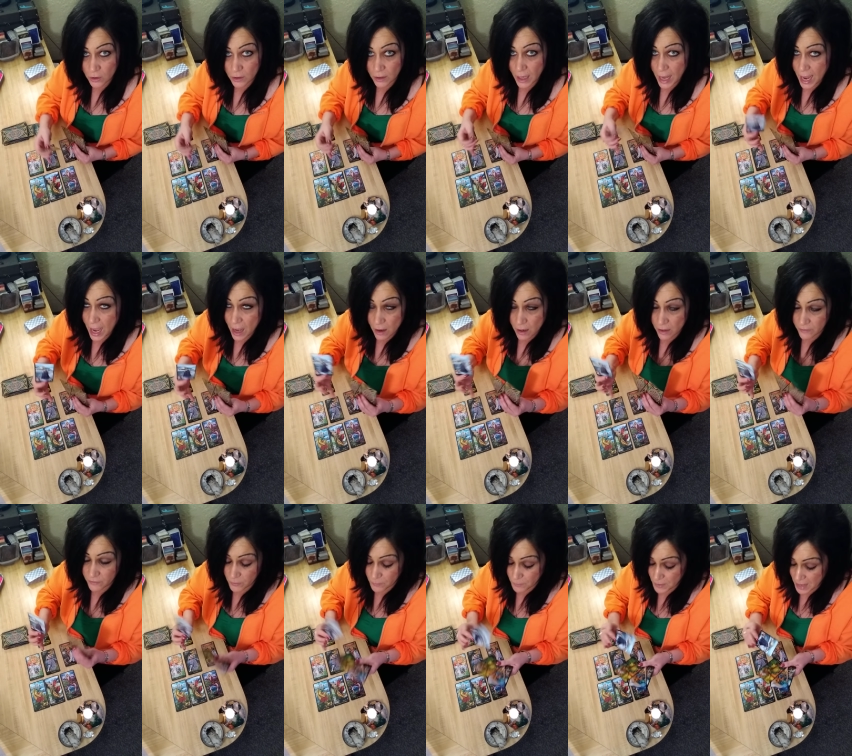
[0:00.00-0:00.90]
or
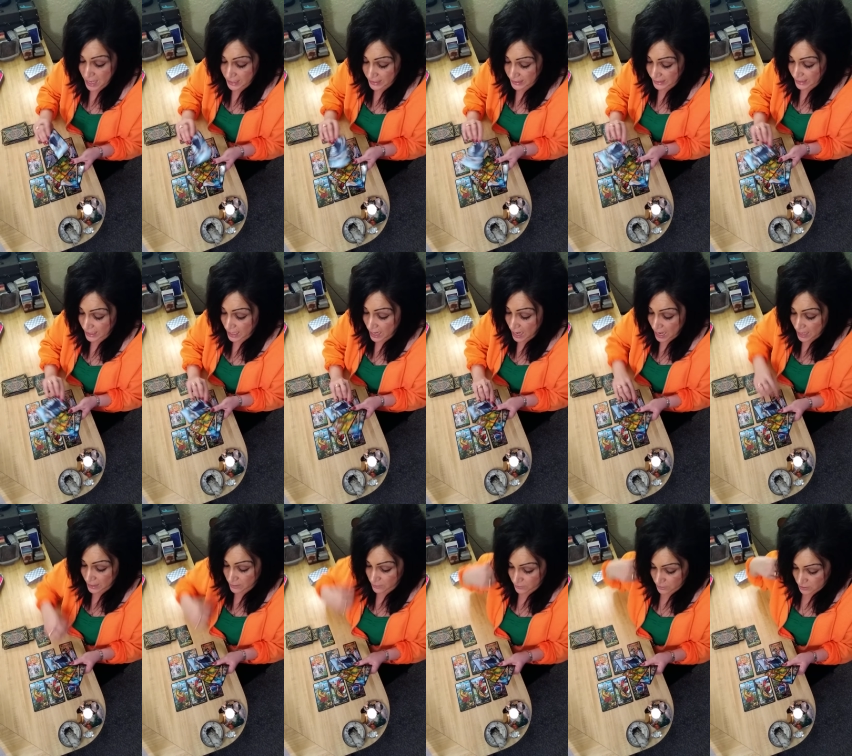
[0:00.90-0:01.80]
however bad at
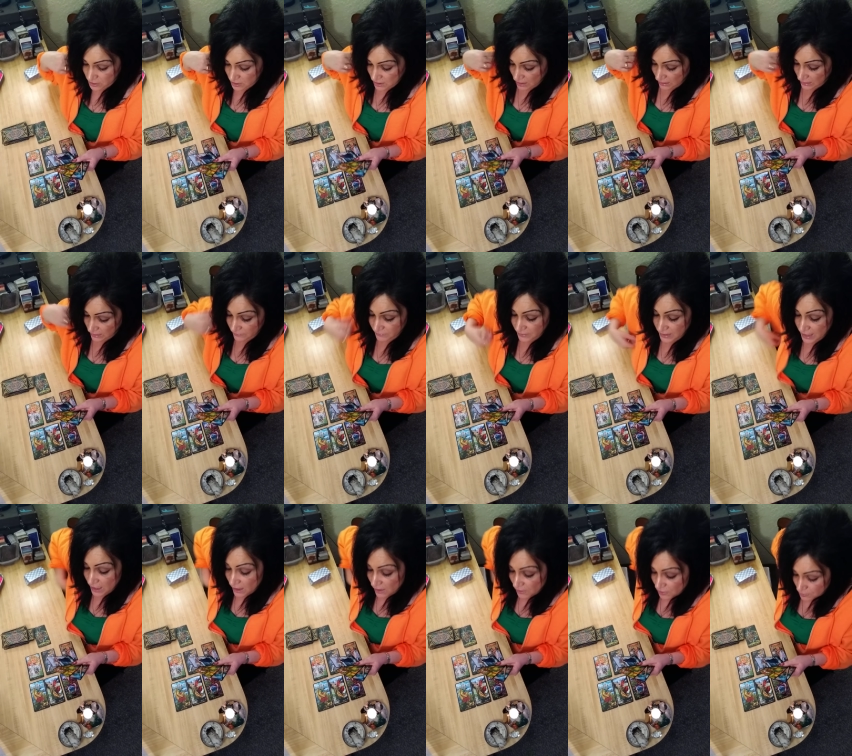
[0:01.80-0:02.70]
God or they're just going to live in
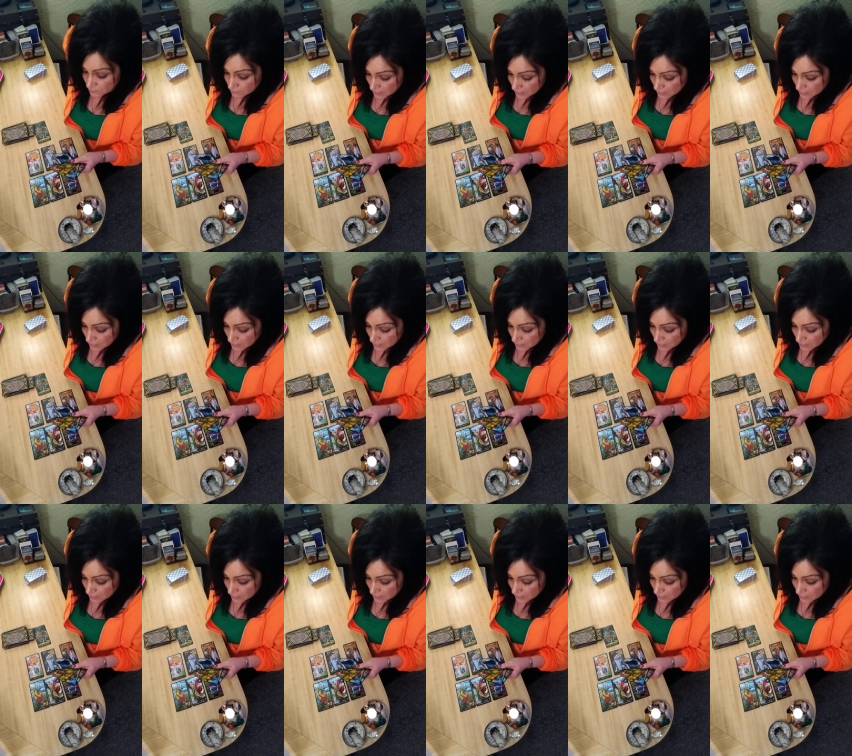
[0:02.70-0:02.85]
hell in their